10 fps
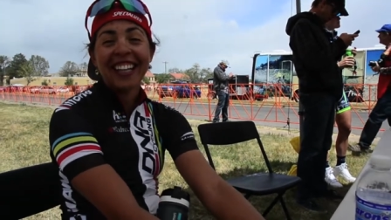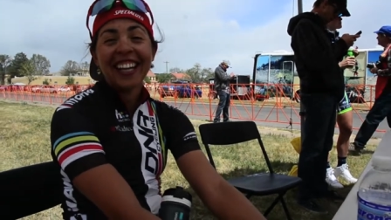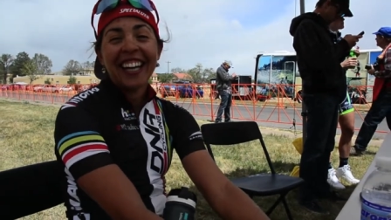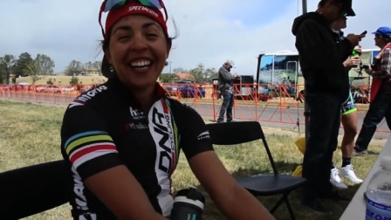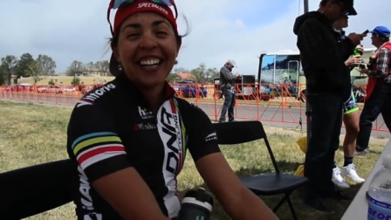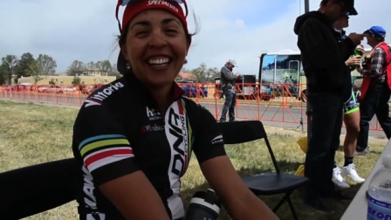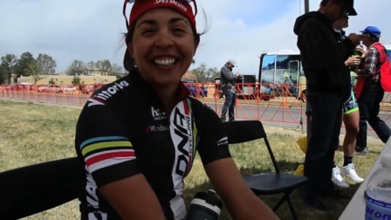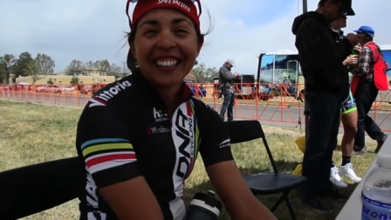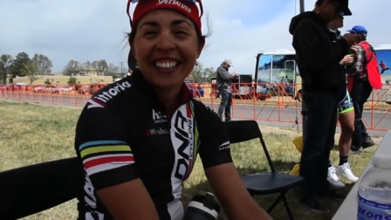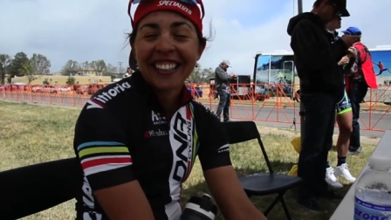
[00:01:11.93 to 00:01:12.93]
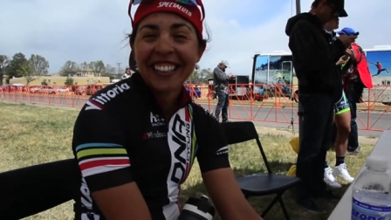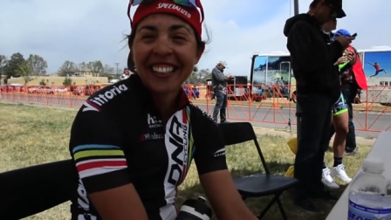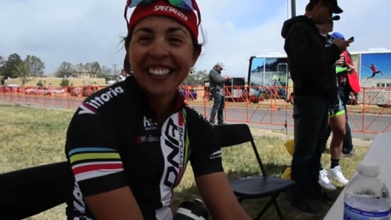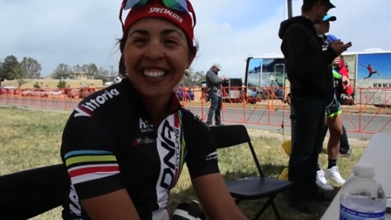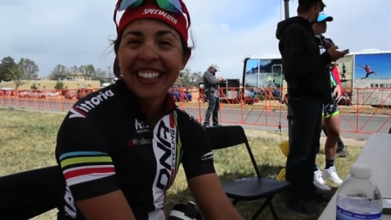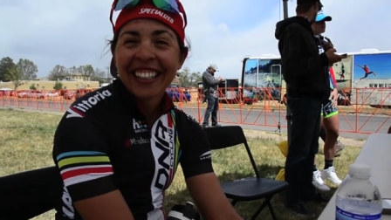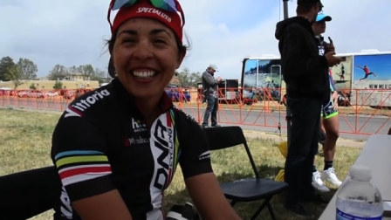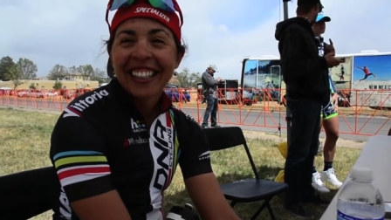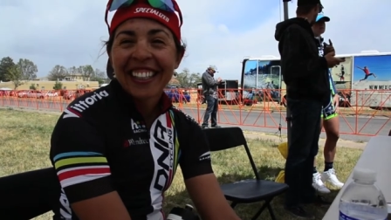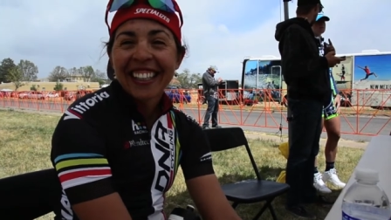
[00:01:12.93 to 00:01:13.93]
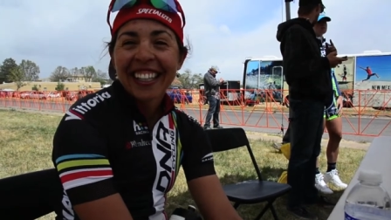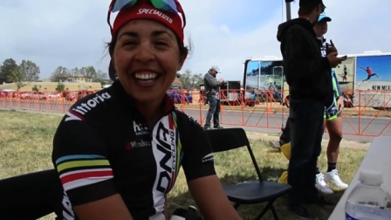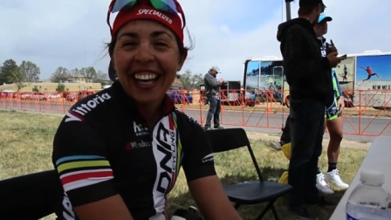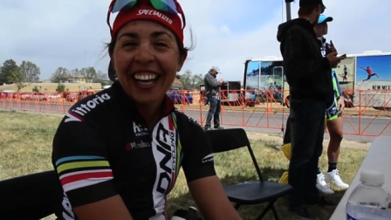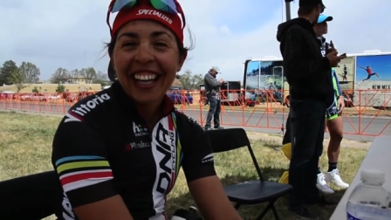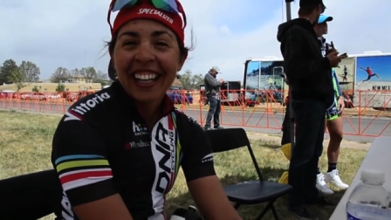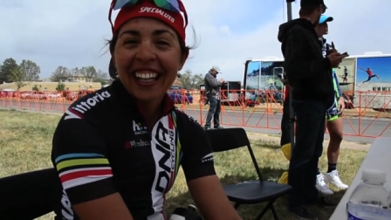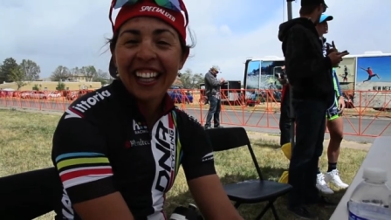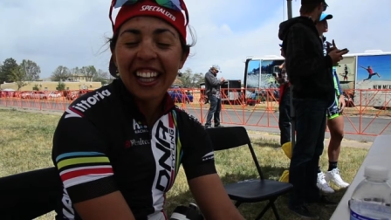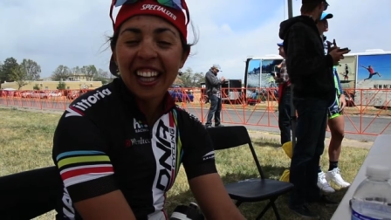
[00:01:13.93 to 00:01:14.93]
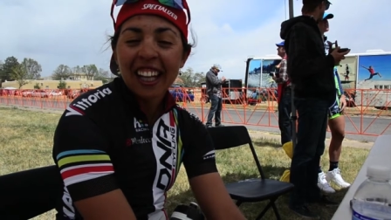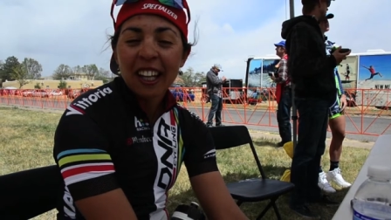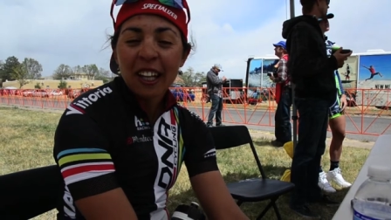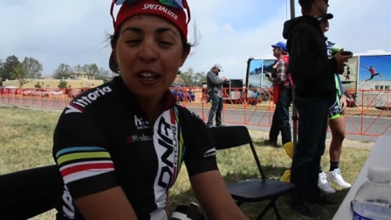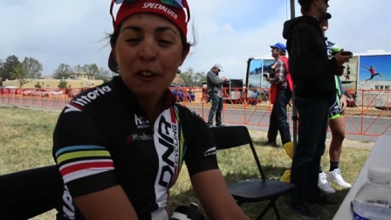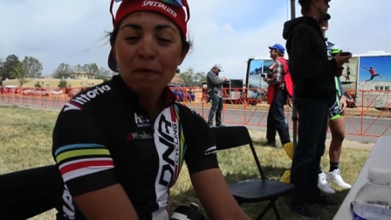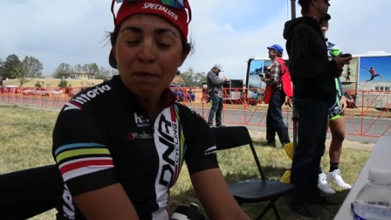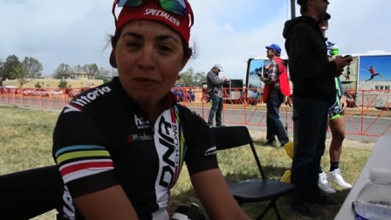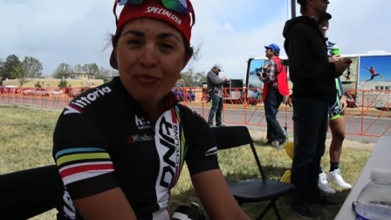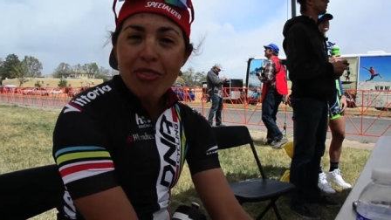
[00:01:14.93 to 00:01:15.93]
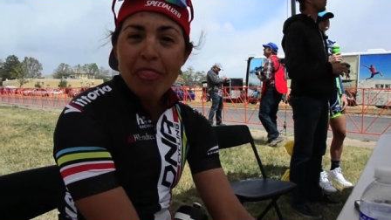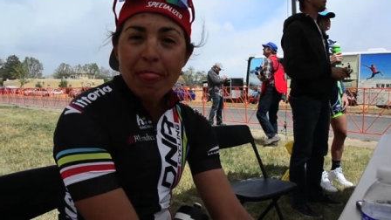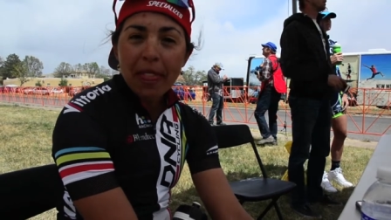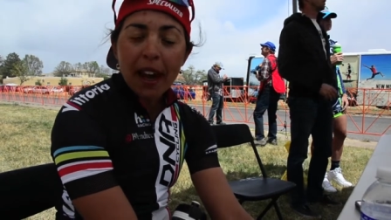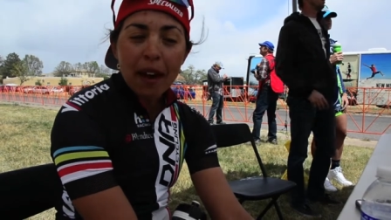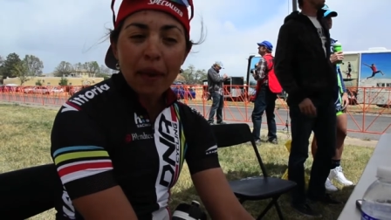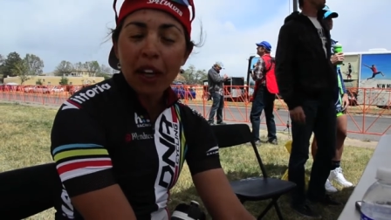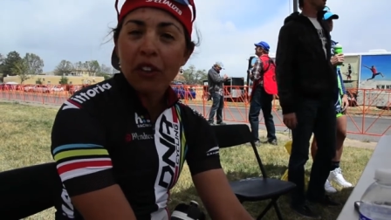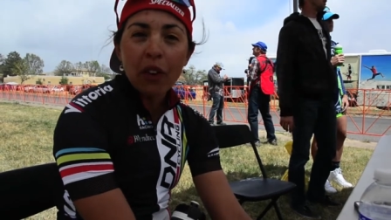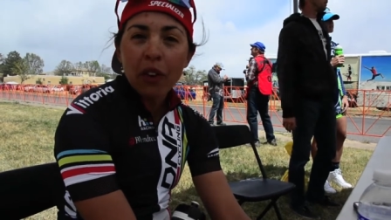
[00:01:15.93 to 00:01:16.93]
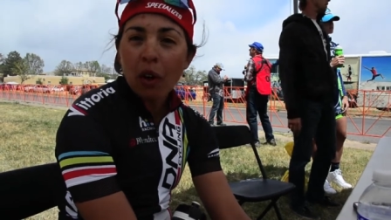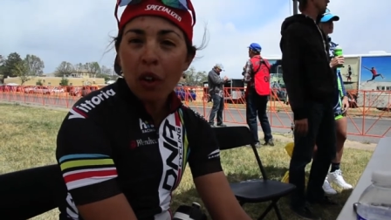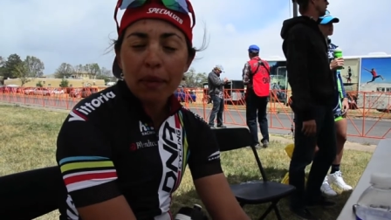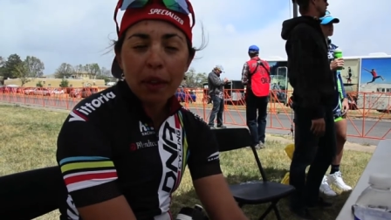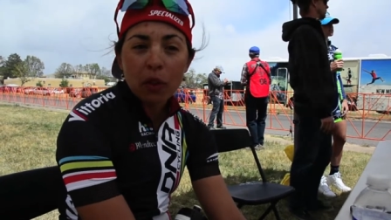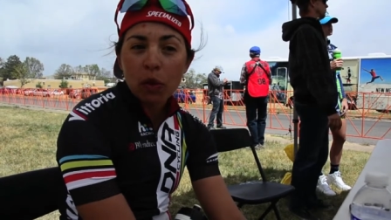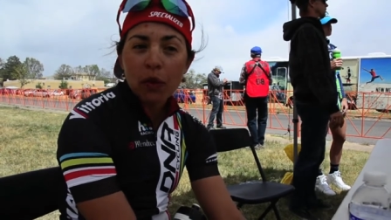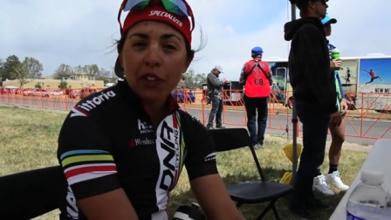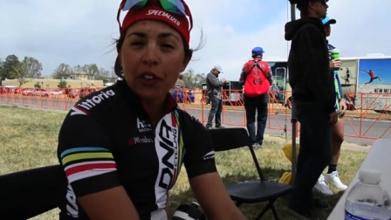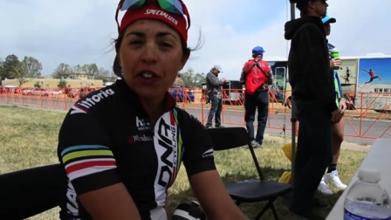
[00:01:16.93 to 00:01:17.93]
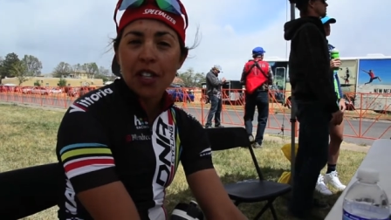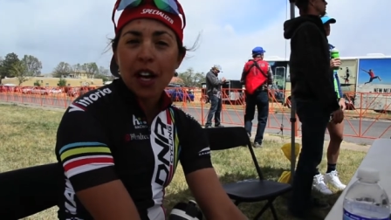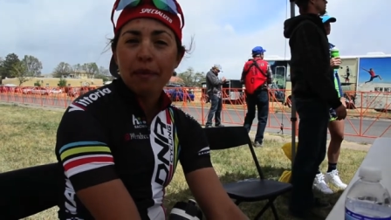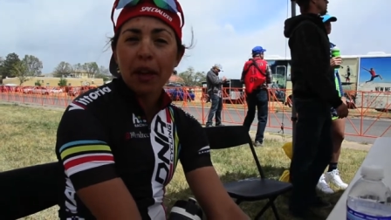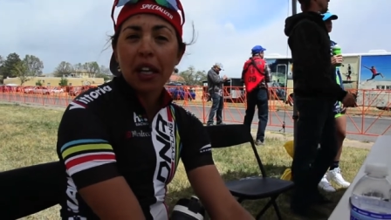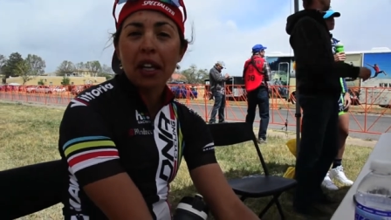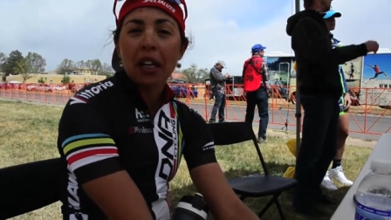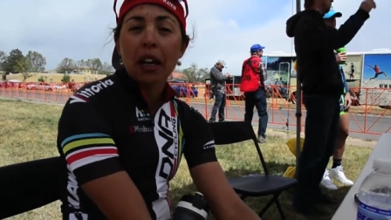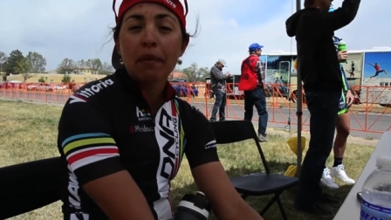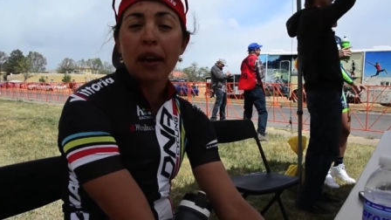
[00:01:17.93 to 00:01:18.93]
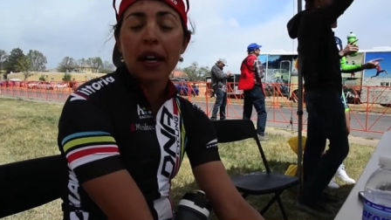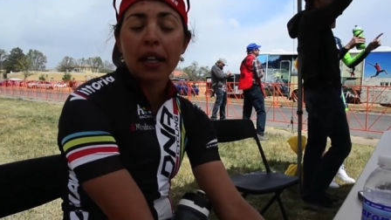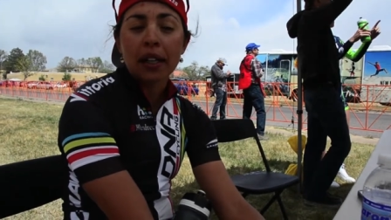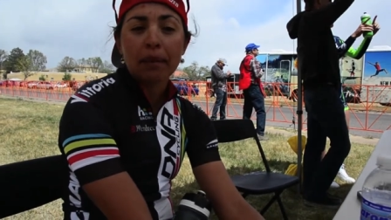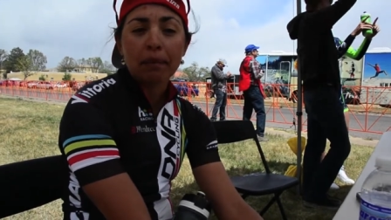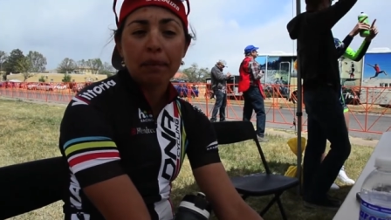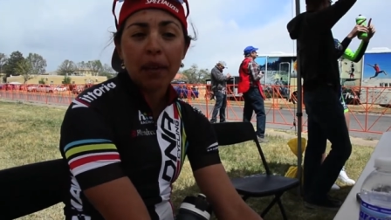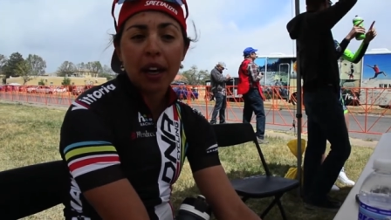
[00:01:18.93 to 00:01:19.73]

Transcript: And how, how is it like guest riding? I mean, uh, you, you, know these riders very well. Um, I, I don't know them. This was okay. my first time meeting them. Um,